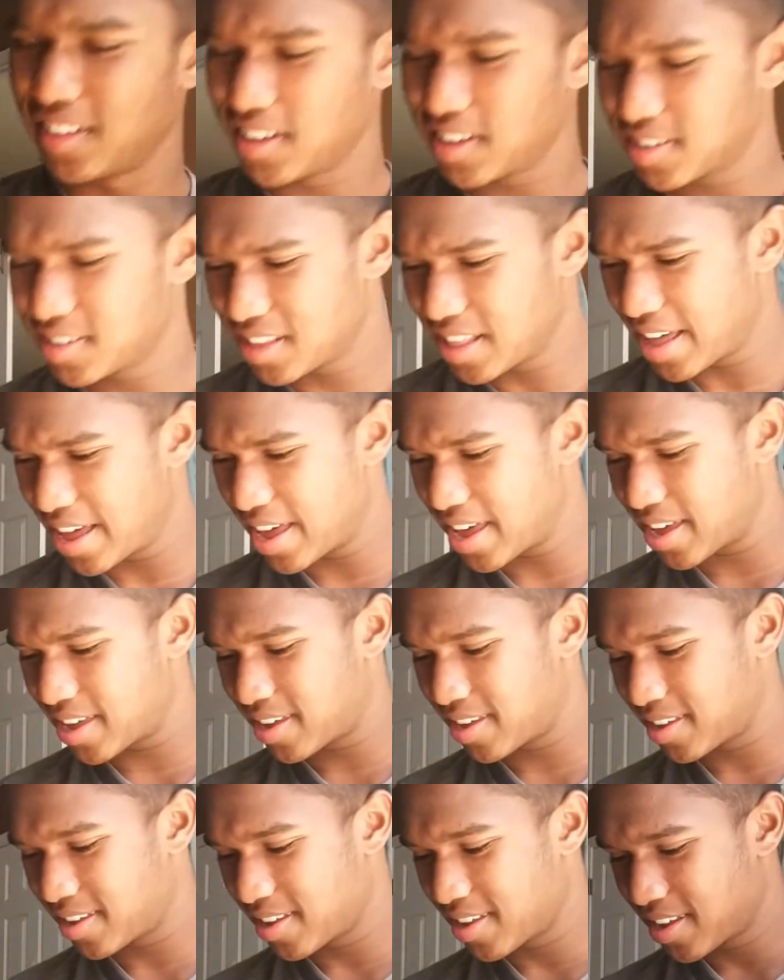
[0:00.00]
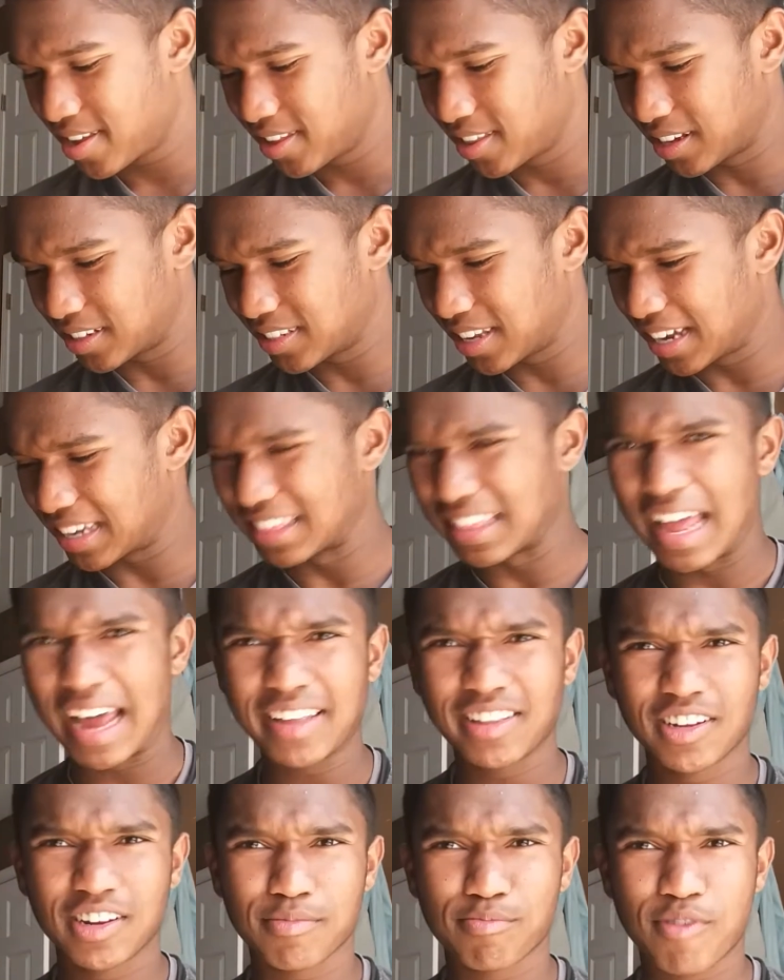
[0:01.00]
Looks like looks like
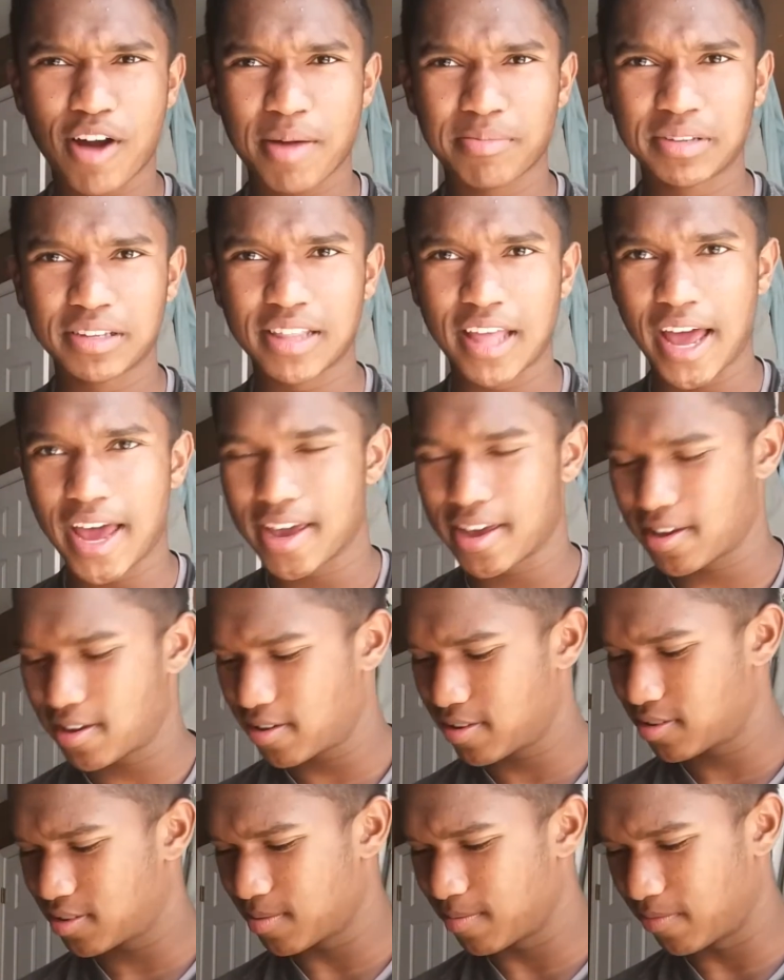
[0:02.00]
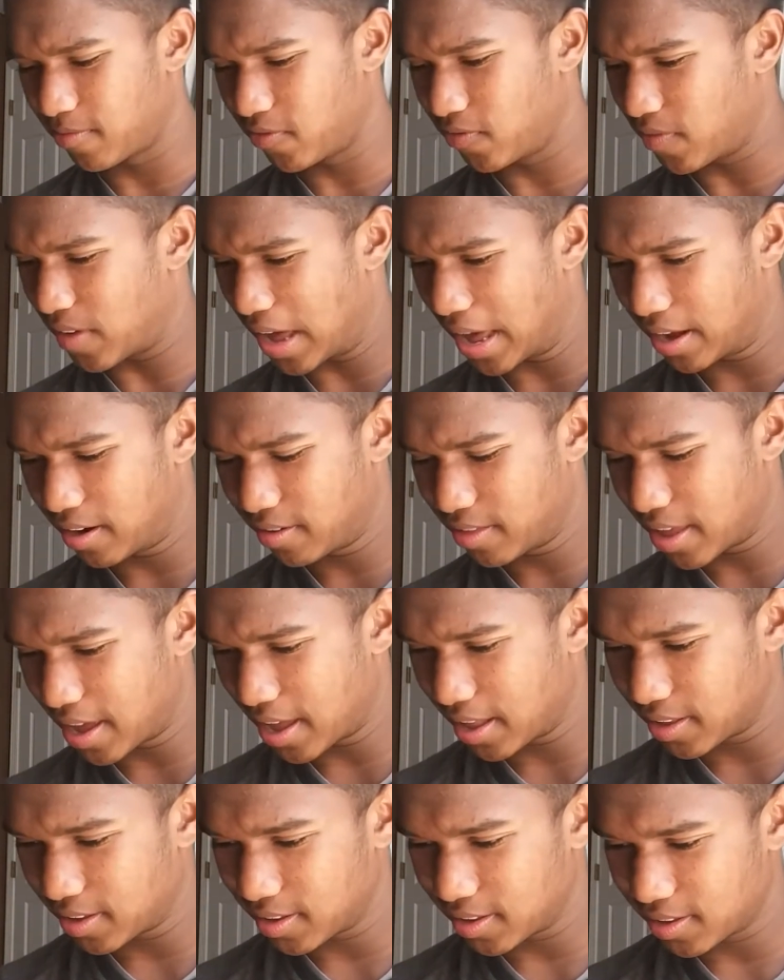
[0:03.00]
lightning or probably like some fire
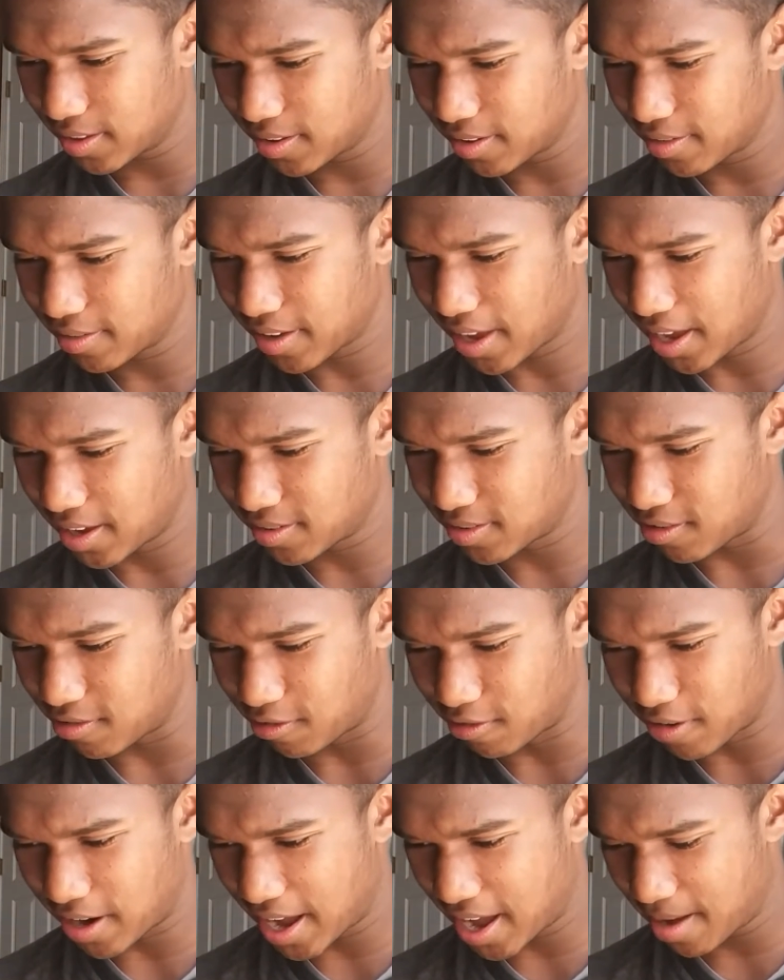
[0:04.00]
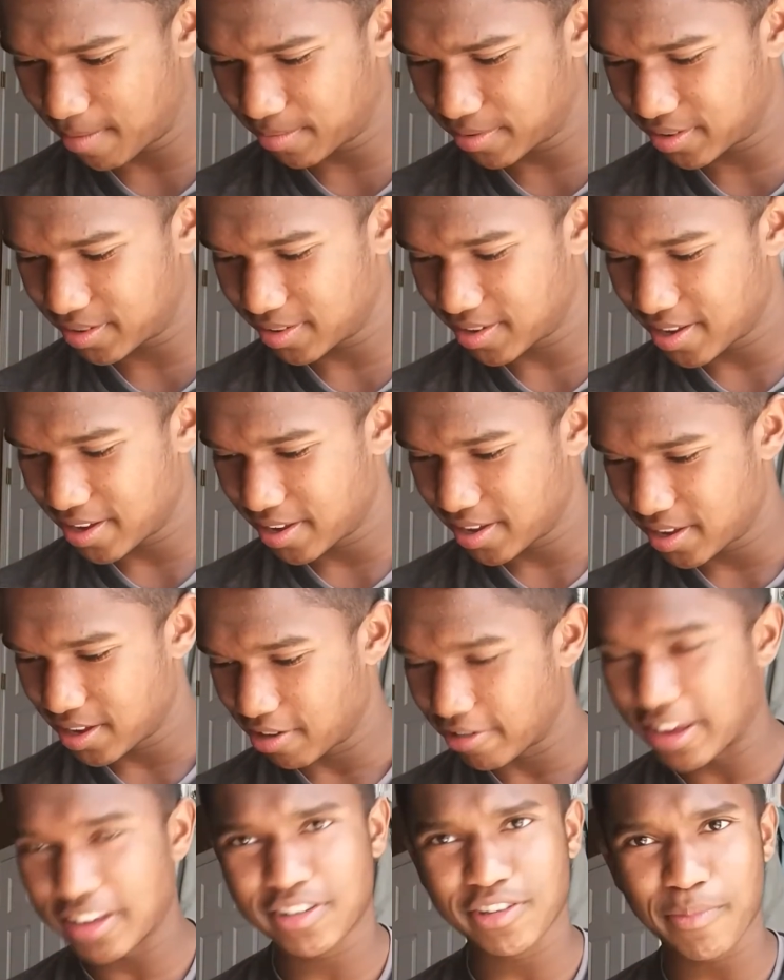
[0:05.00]
that okay, so Gramps
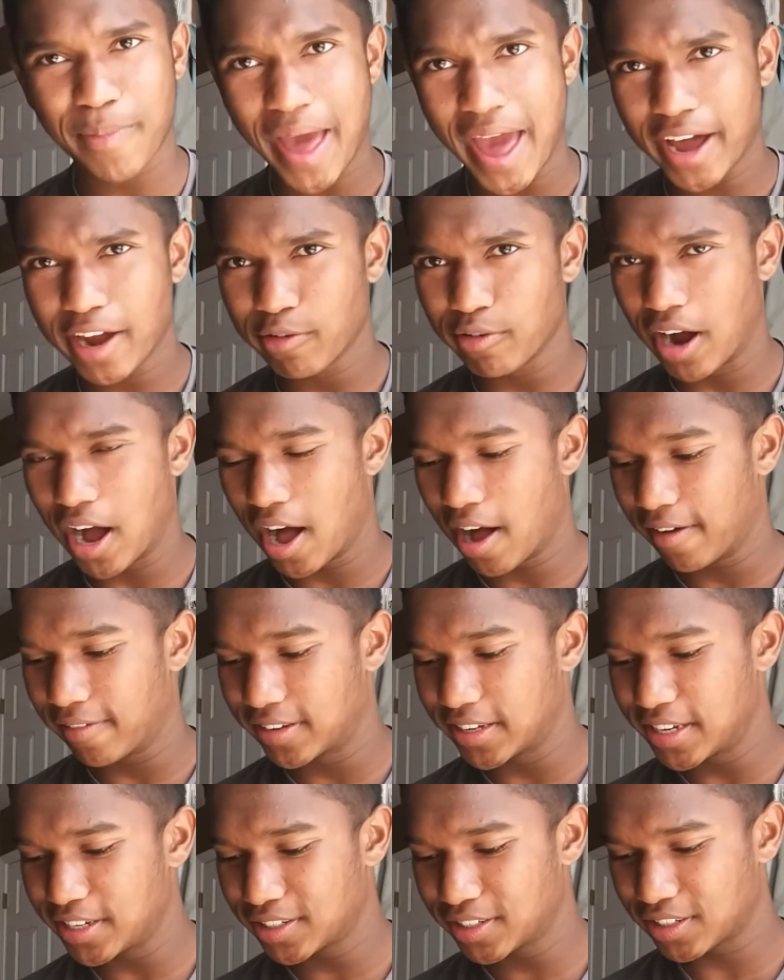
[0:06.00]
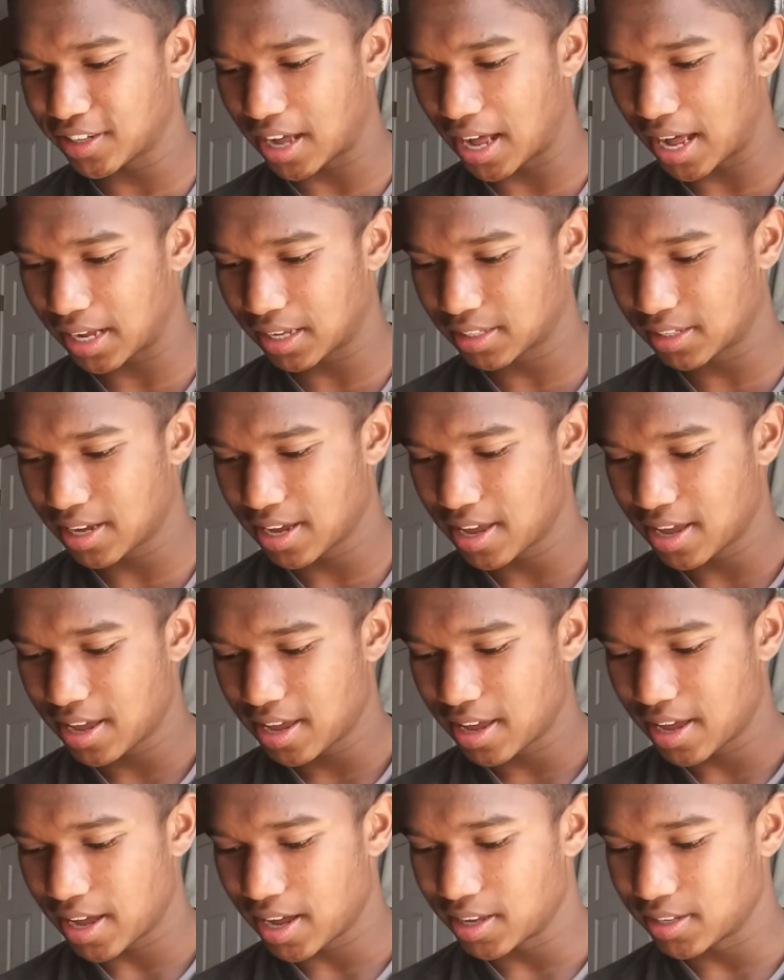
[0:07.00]
Okay, so Makarov, he's shocked.
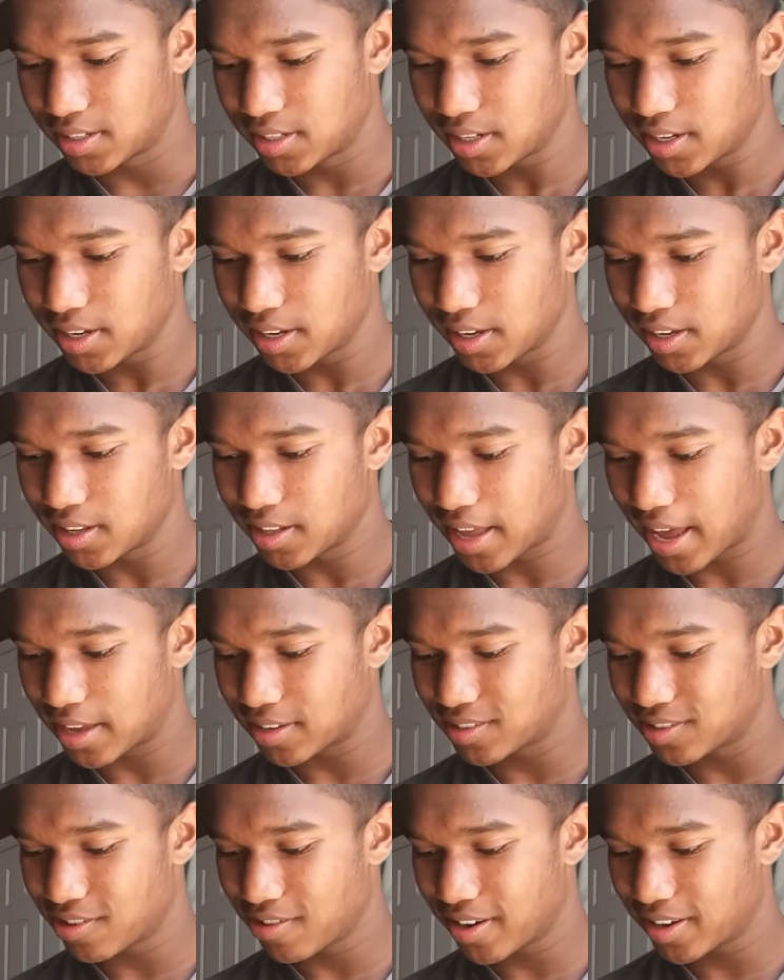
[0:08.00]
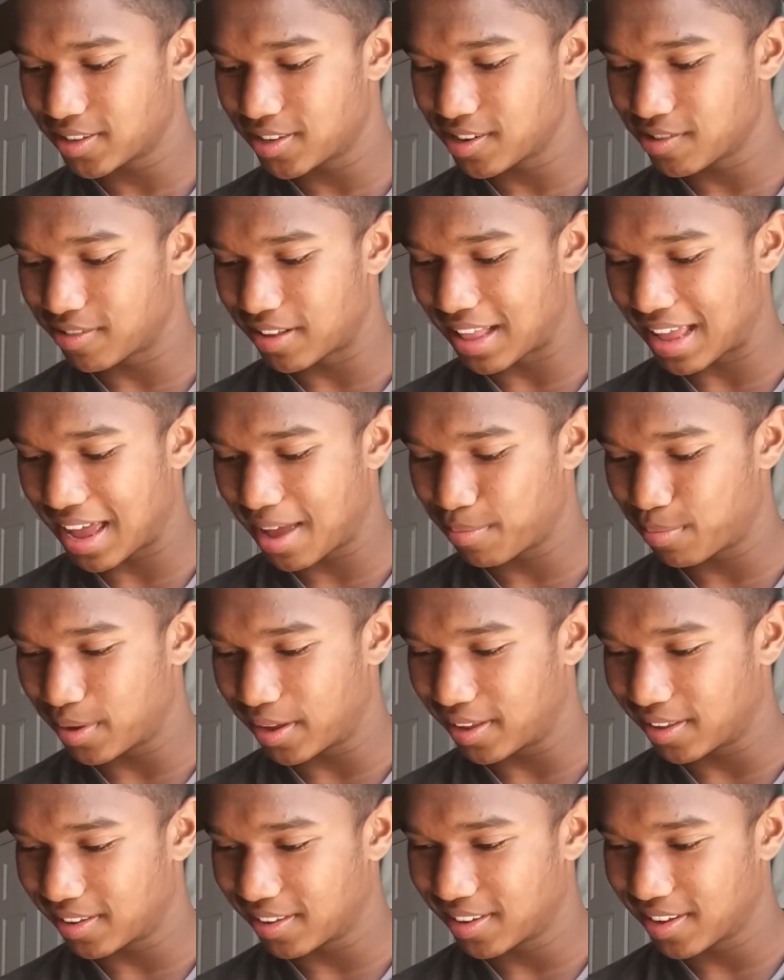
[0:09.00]
Geo has no idea what
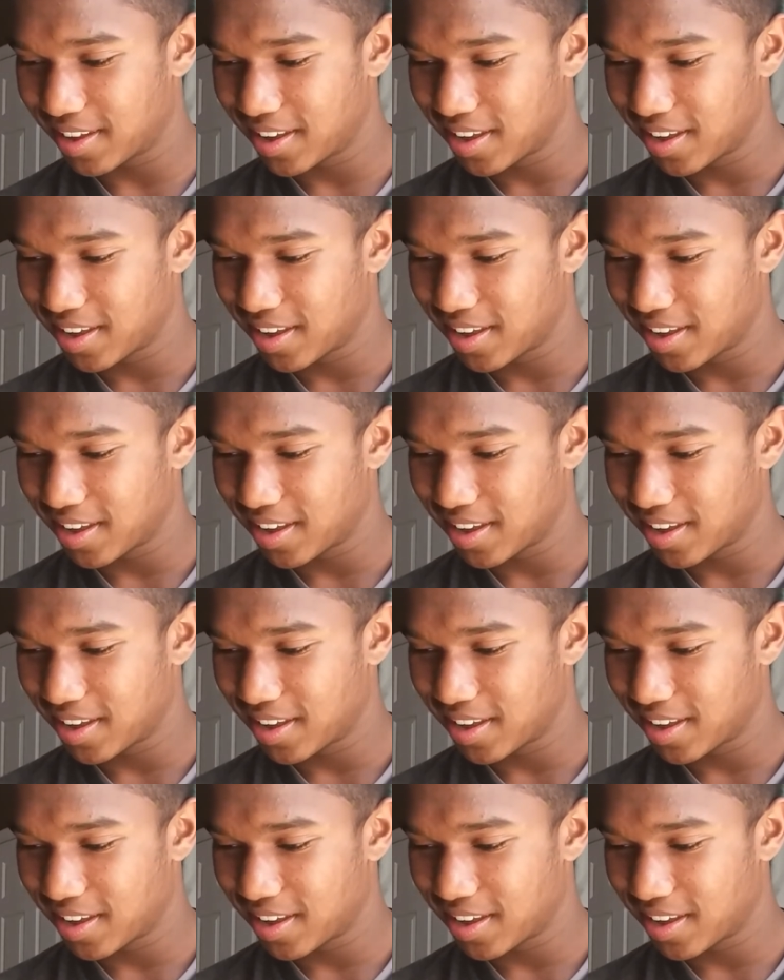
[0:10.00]
happened.